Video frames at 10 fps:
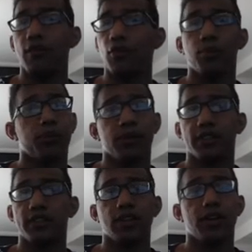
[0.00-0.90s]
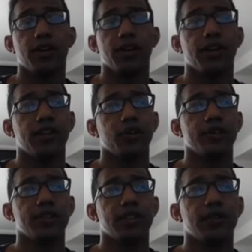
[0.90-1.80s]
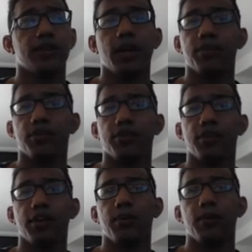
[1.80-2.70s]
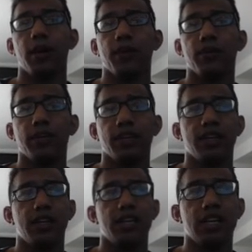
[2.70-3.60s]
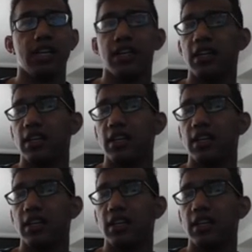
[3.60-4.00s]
boarded this card in. There was never an opportunity where I really needed it.